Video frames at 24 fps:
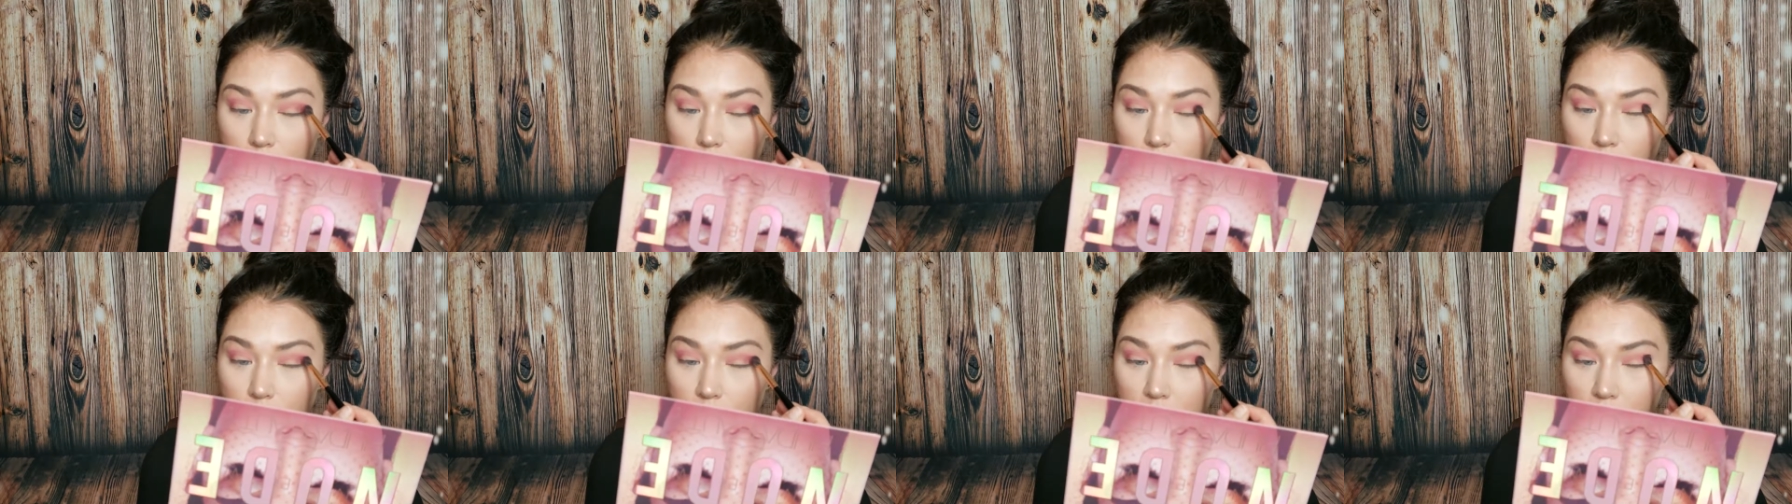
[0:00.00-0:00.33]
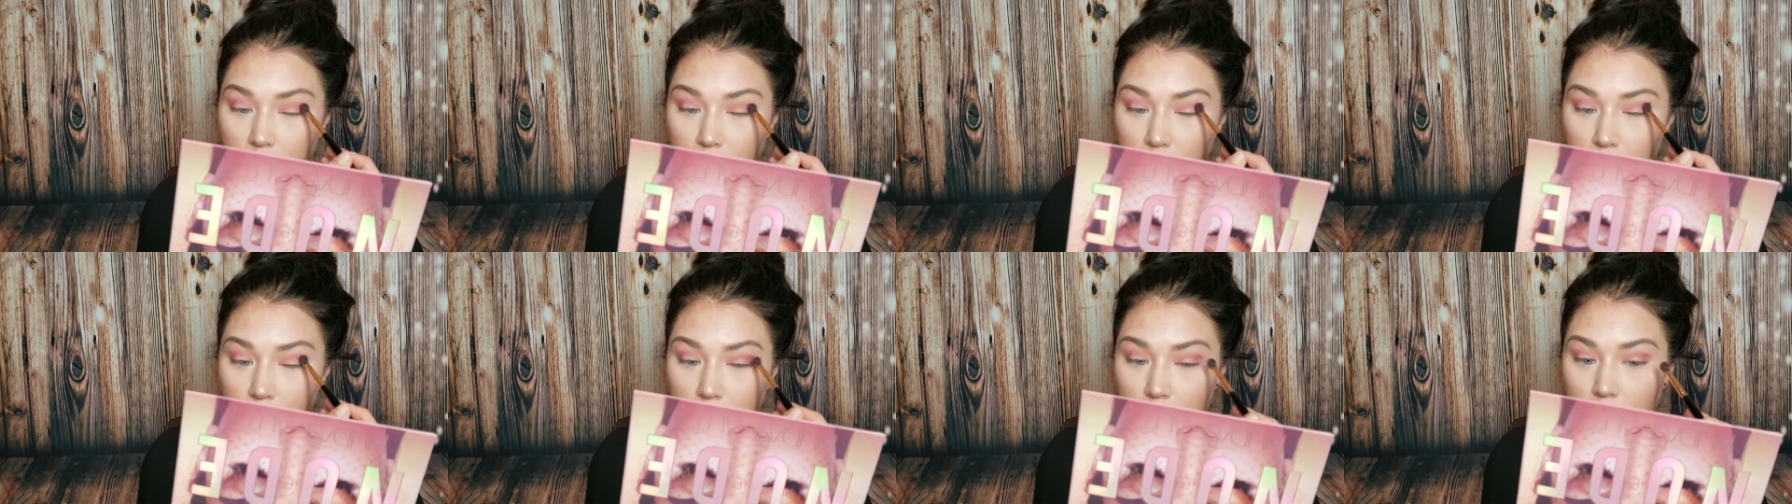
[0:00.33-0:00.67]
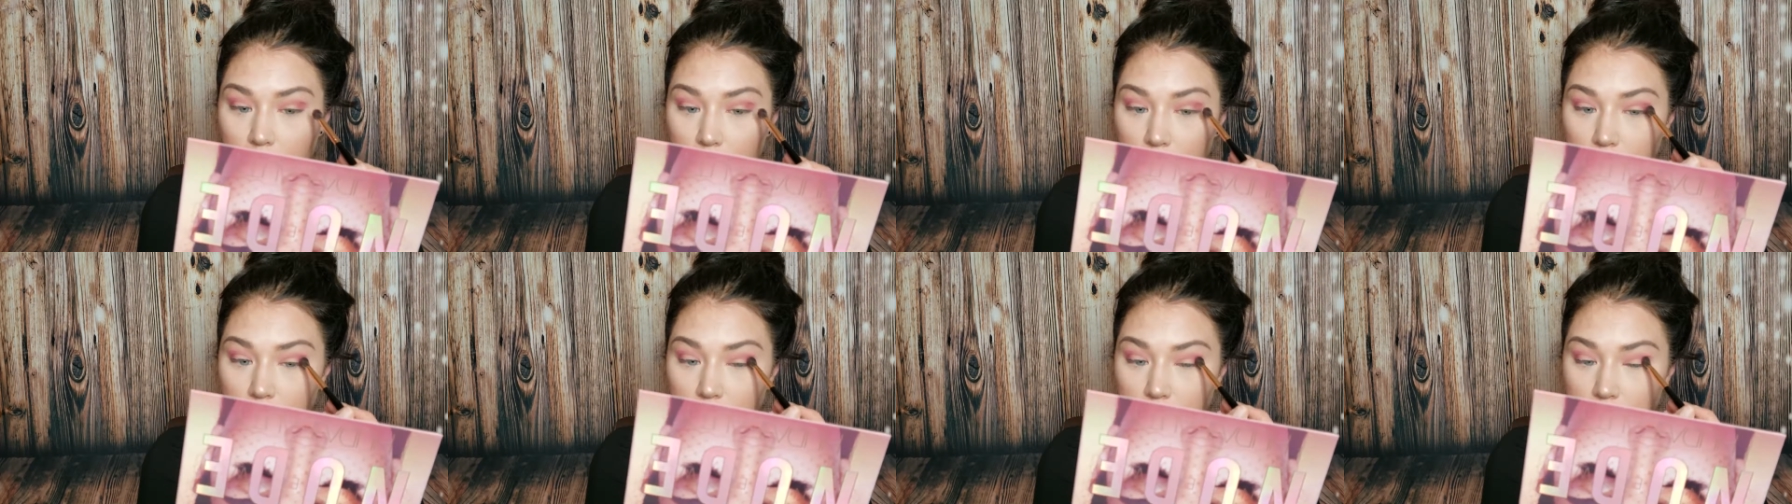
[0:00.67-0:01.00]

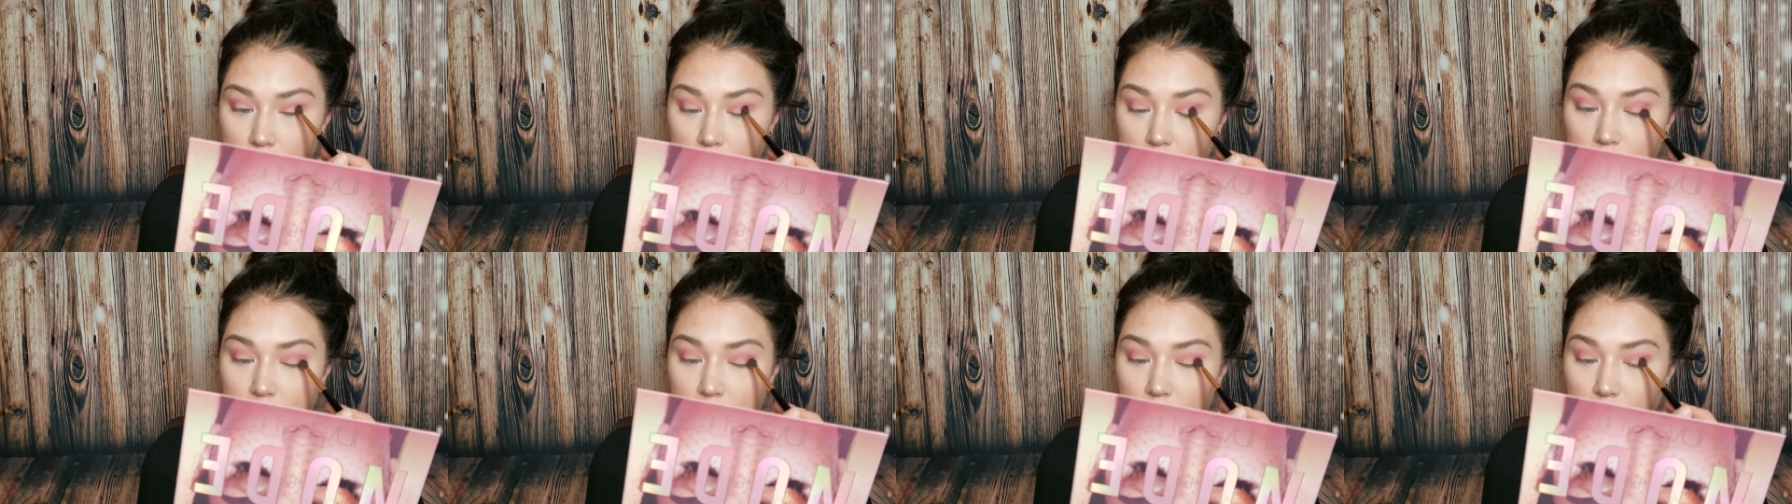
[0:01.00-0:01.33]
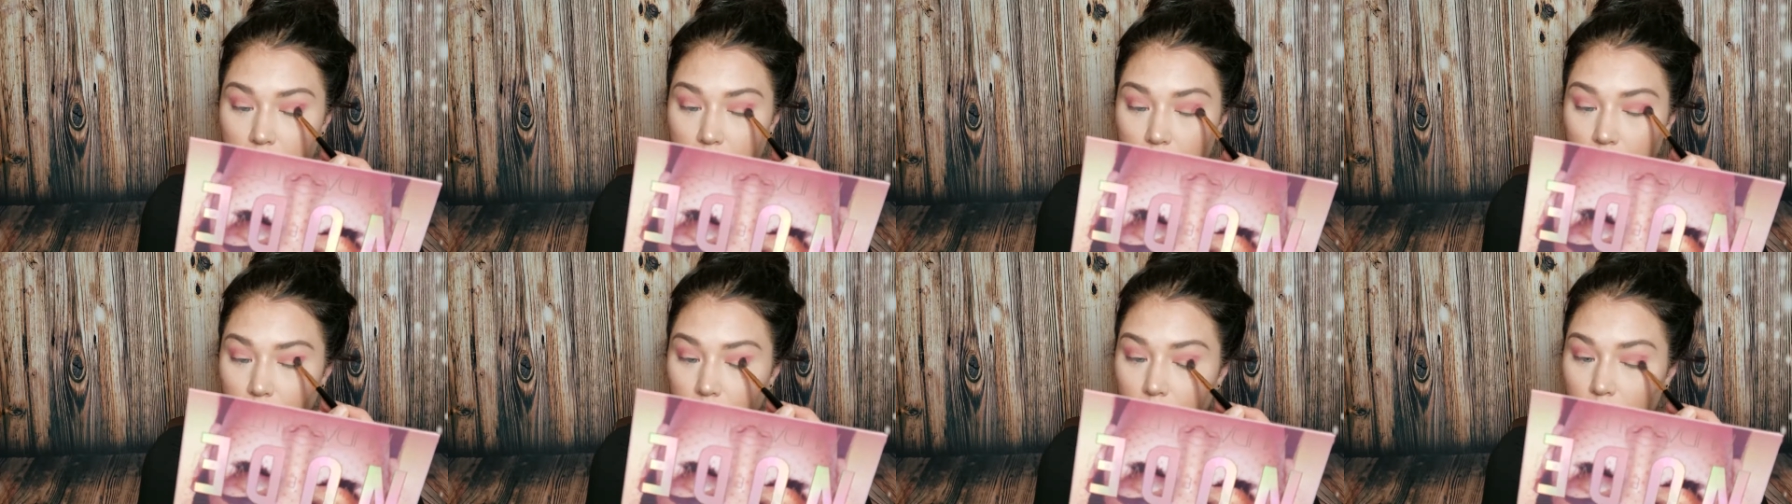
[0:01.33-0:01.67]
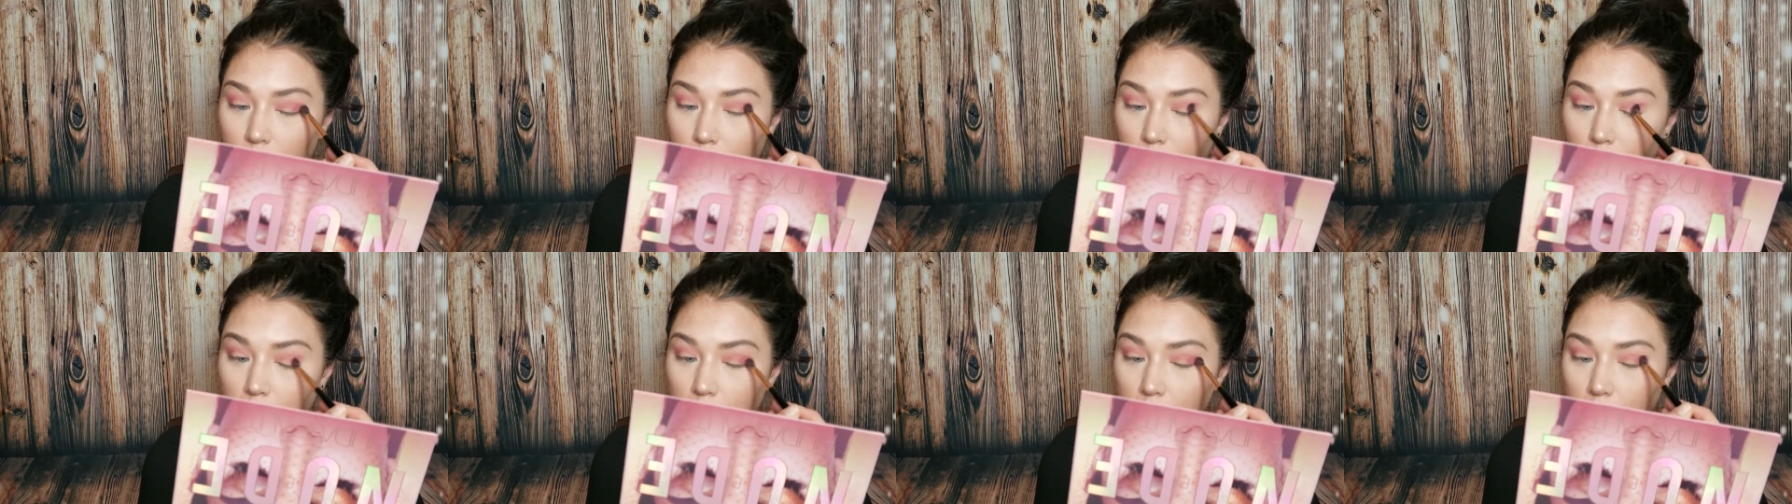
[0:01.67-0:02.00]
whatnot to this outer
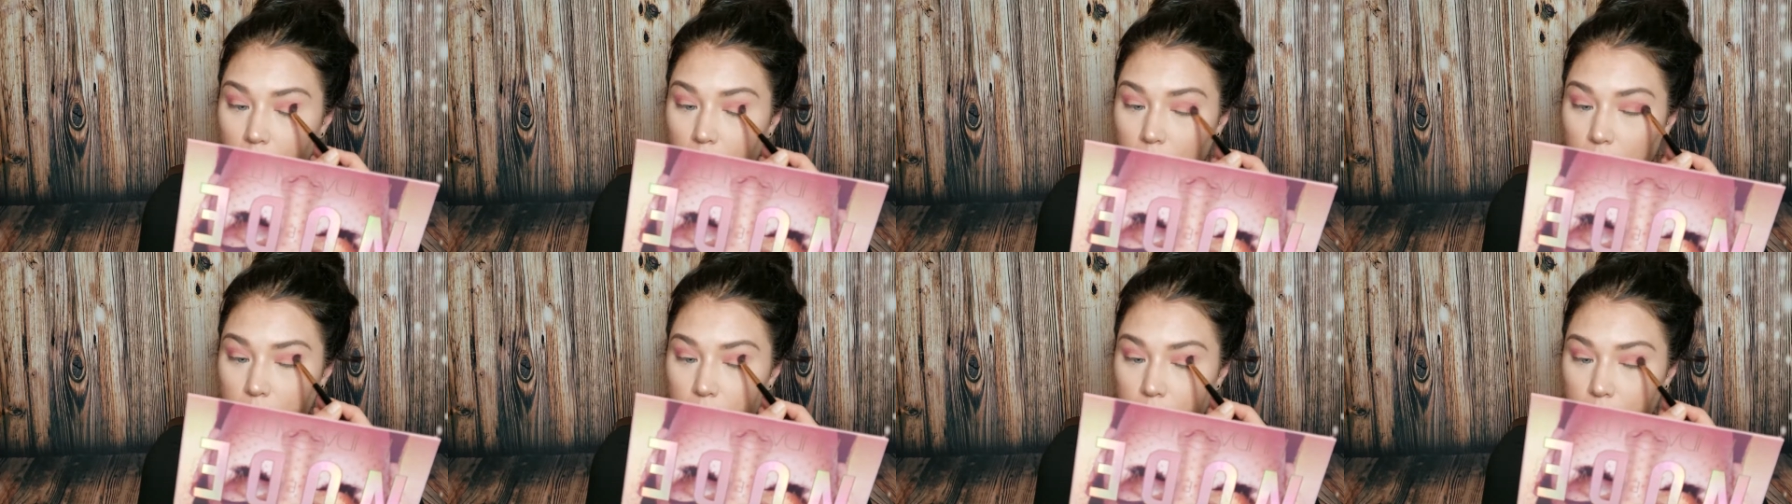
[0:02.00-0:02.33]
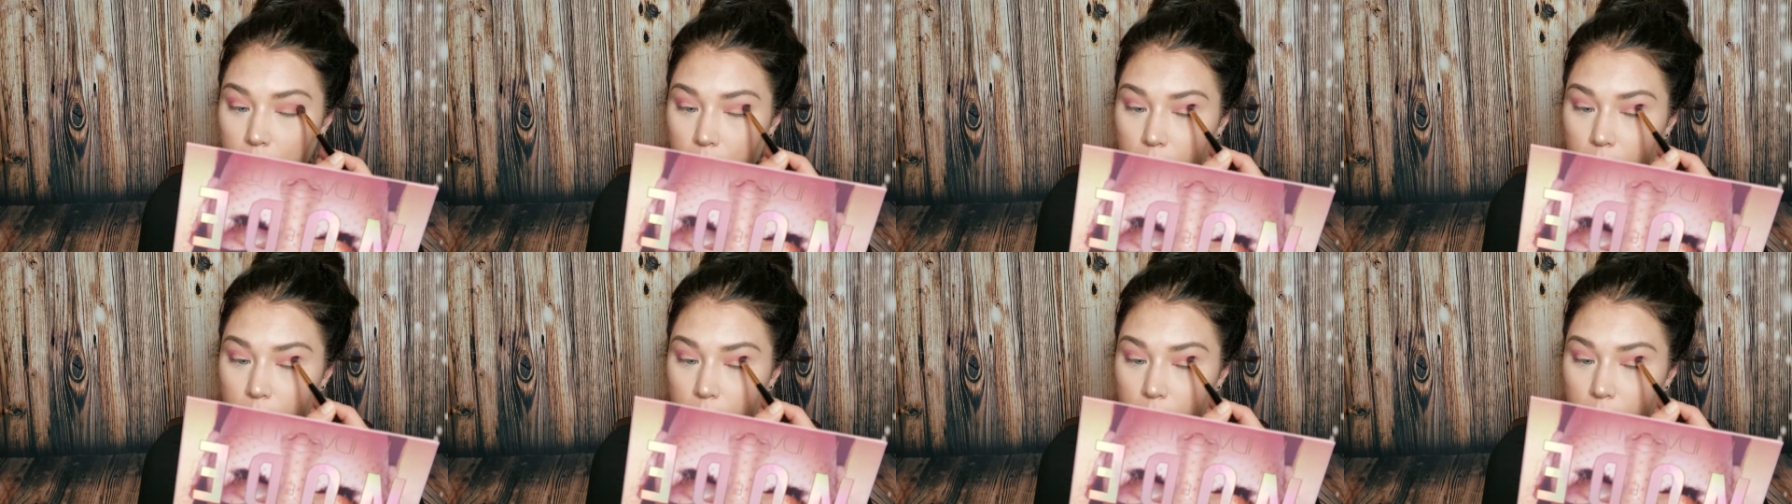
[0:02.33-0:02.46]
corner.